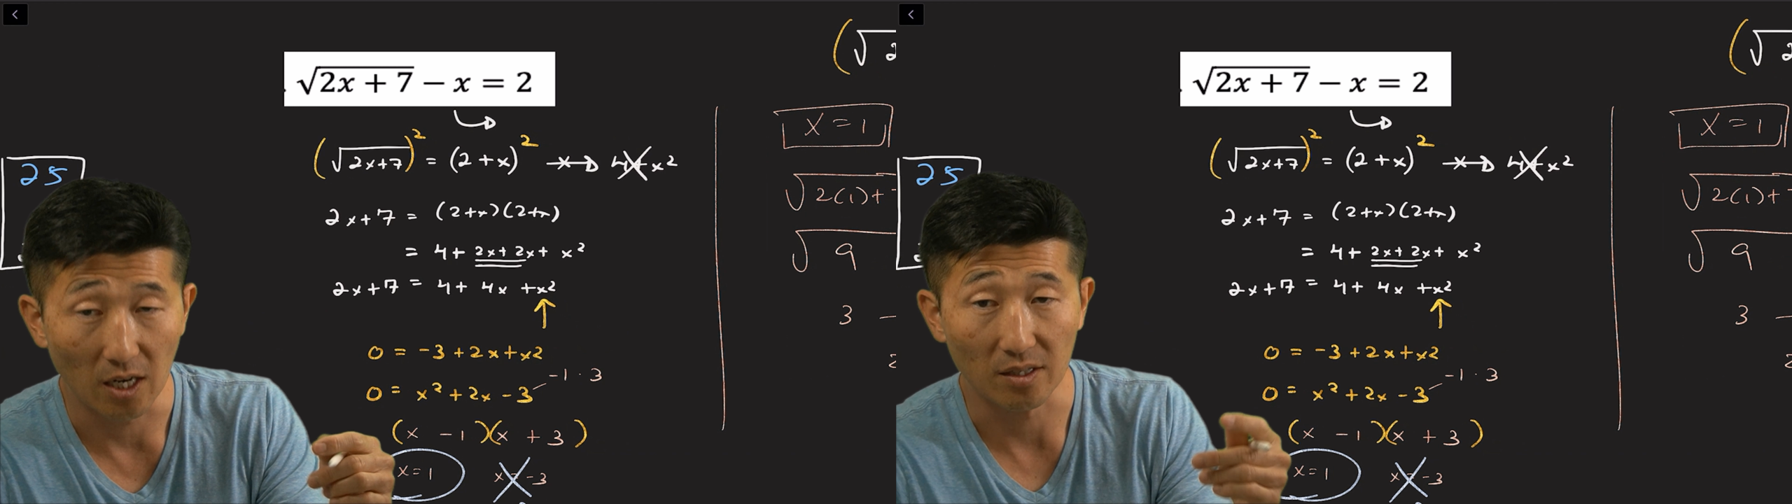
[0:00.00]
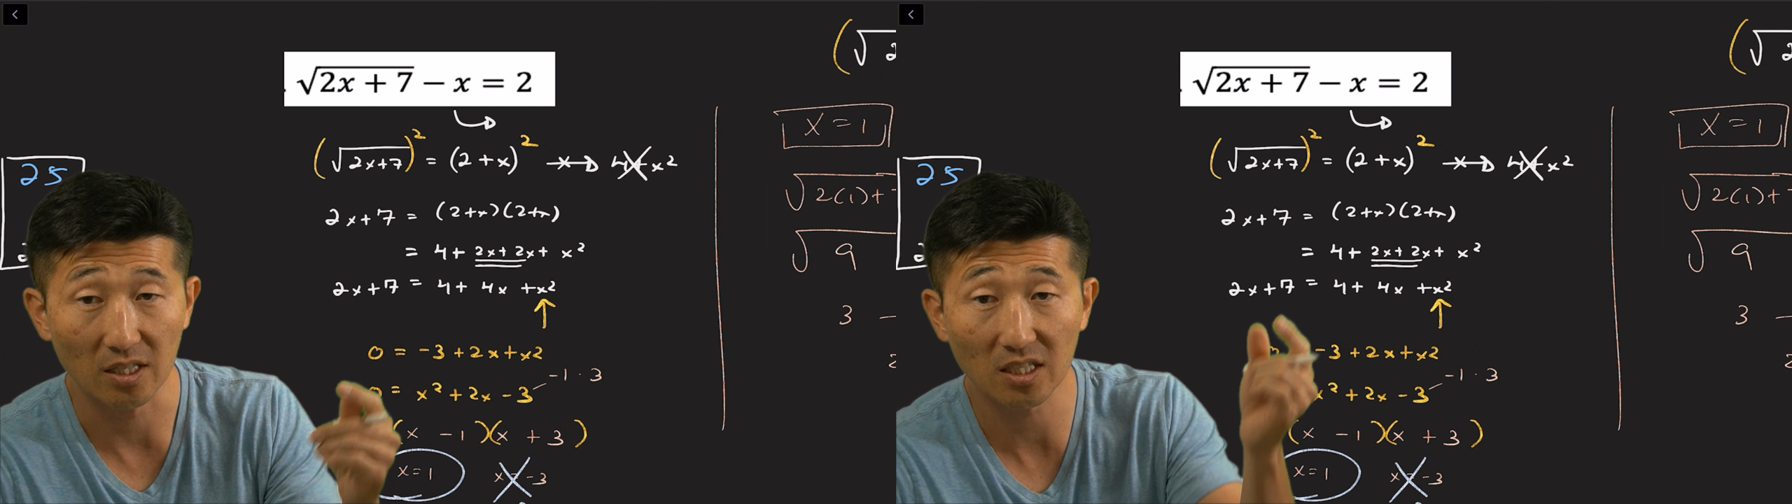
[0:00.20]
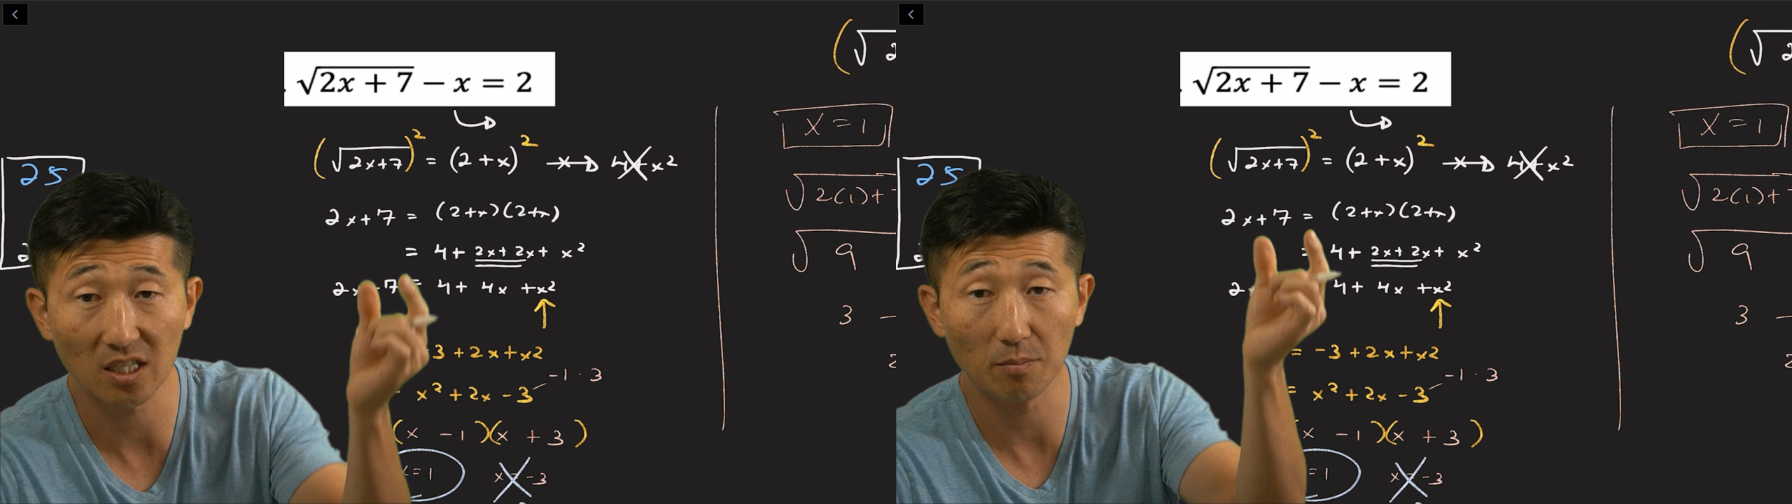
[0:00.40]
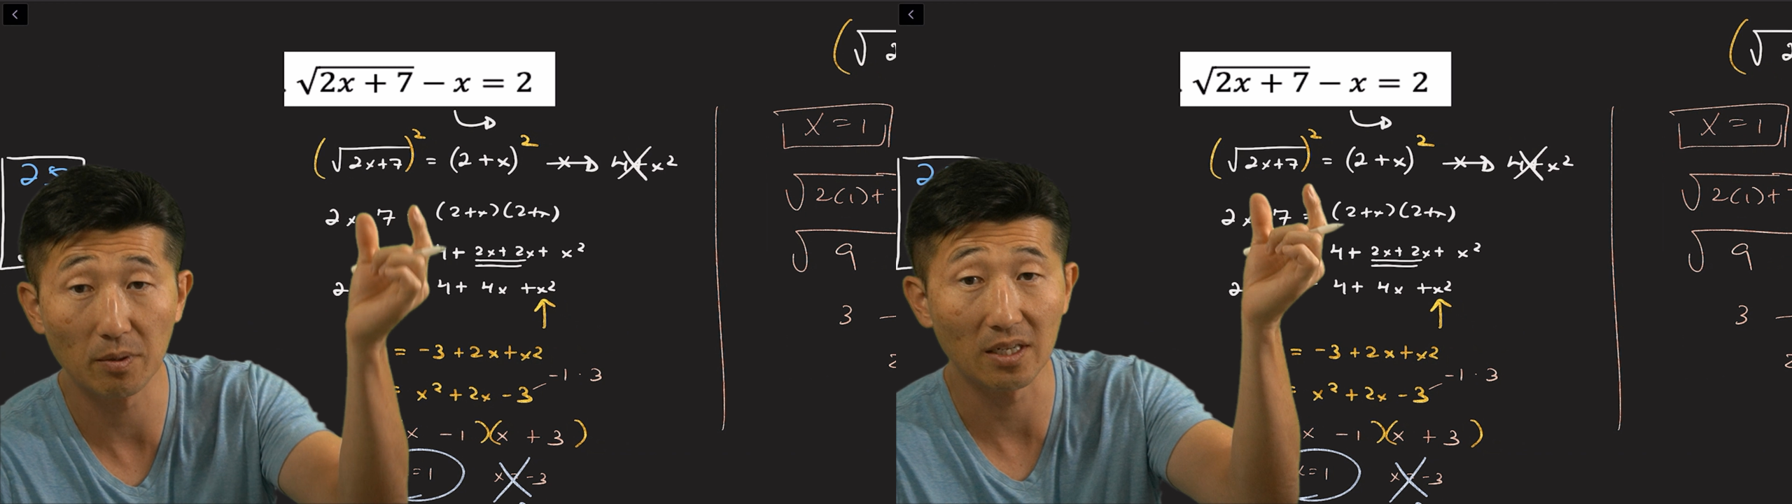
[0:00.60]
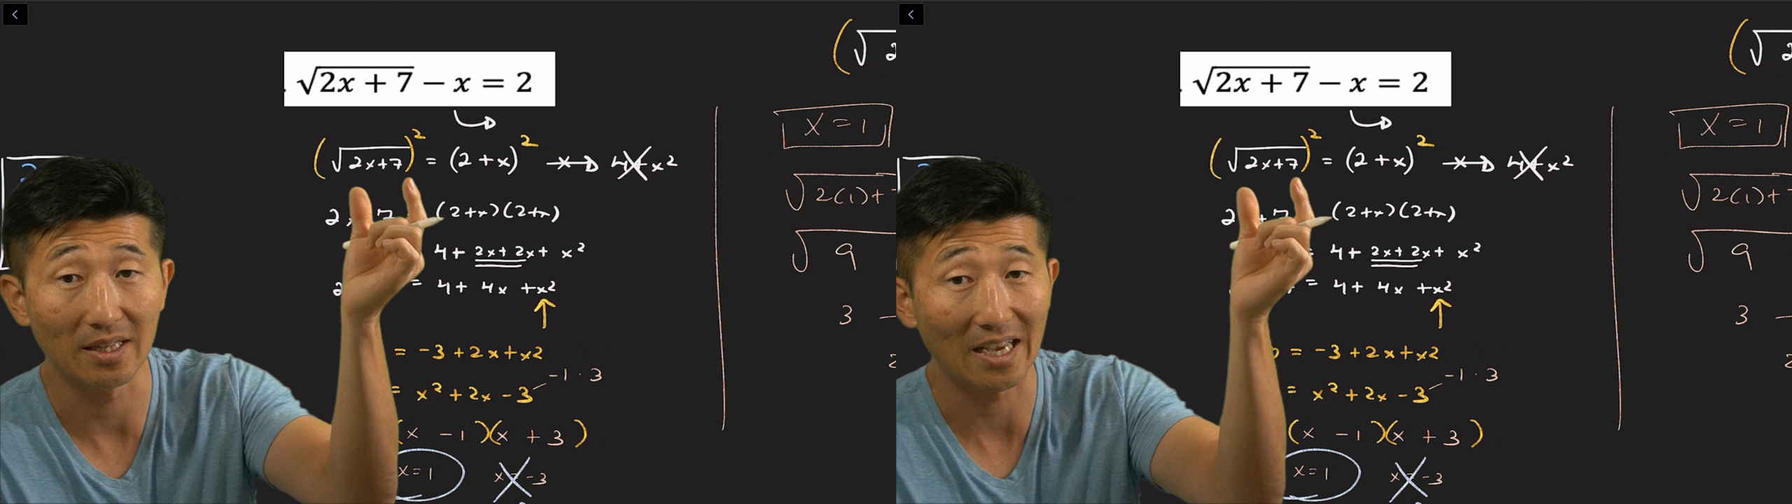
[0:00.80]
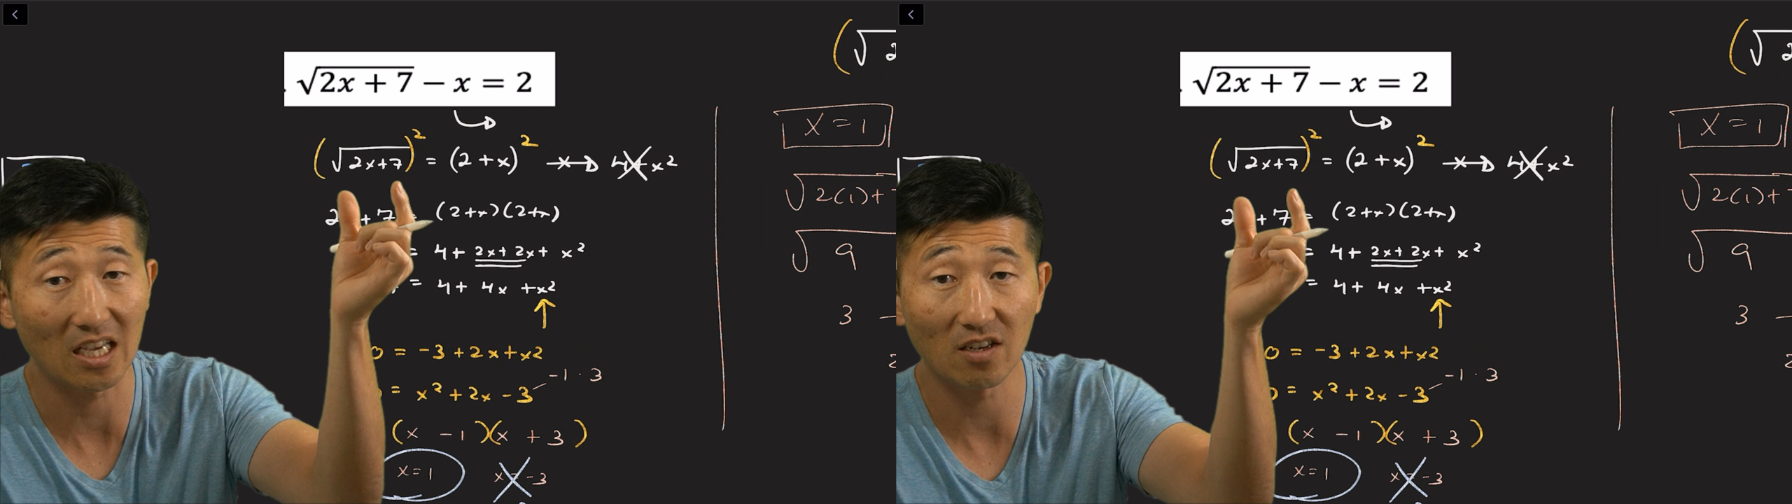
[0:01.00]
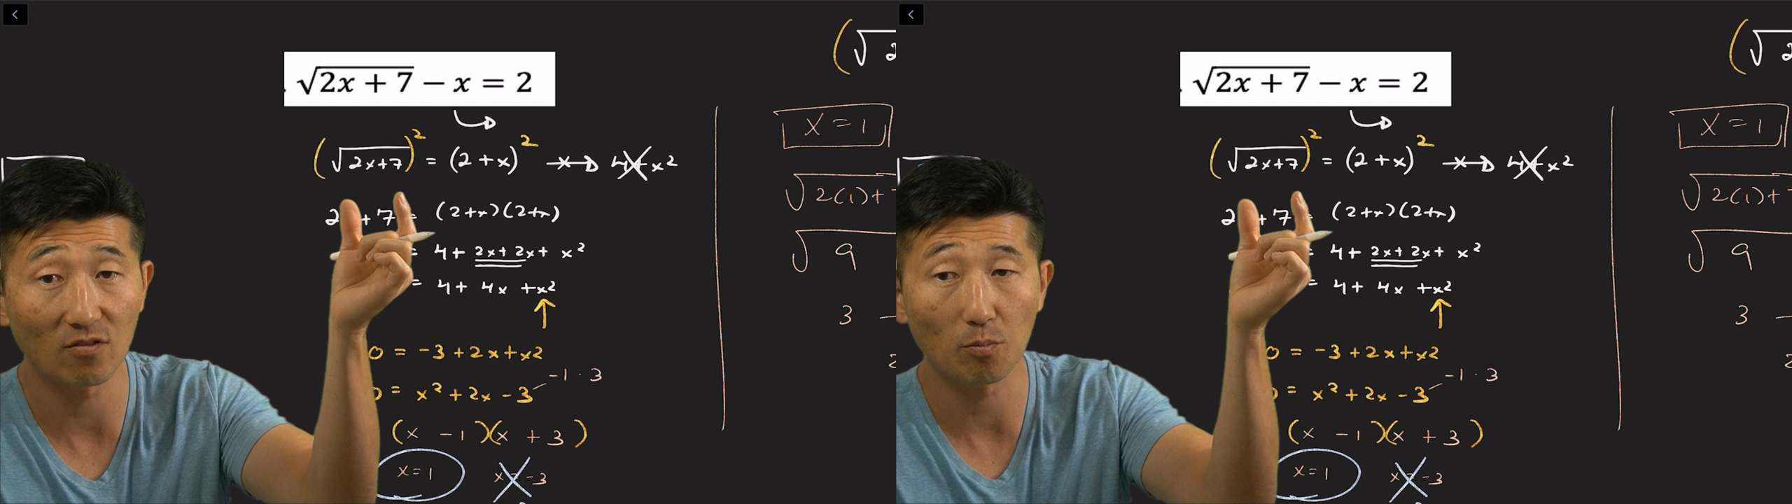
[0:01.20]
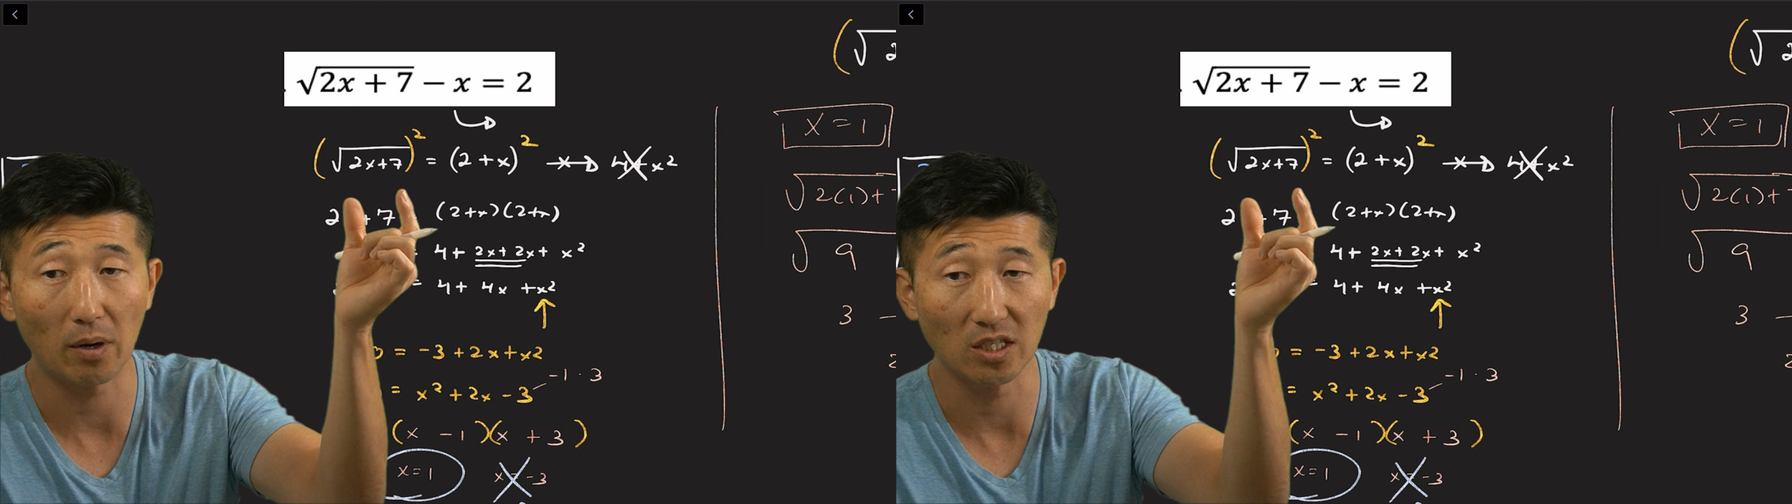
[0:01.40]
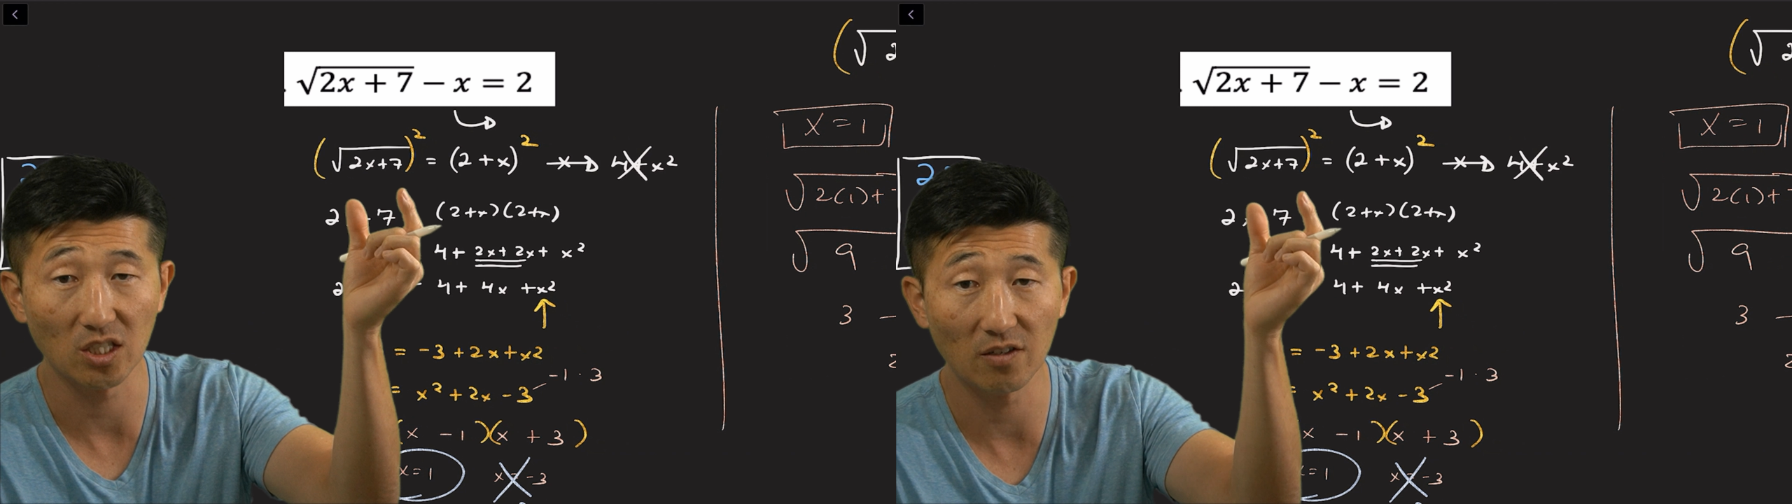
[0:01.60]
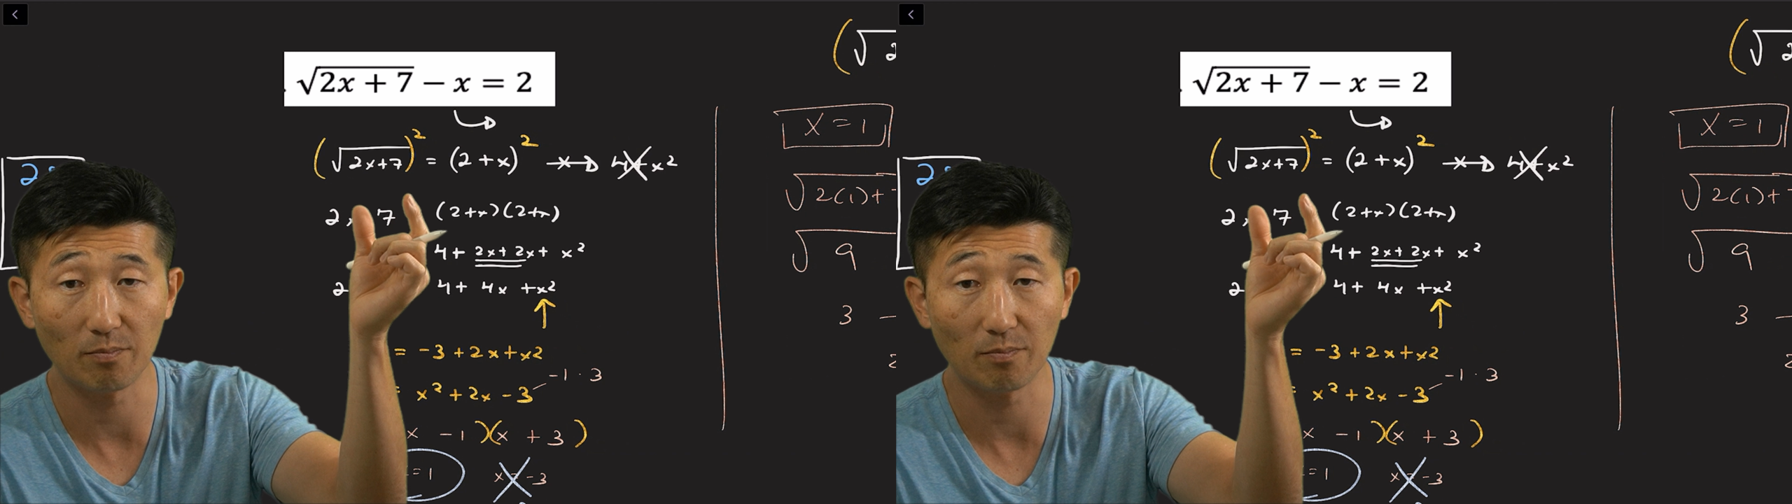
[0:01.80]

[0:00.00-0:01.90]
This could have been a negative or positive.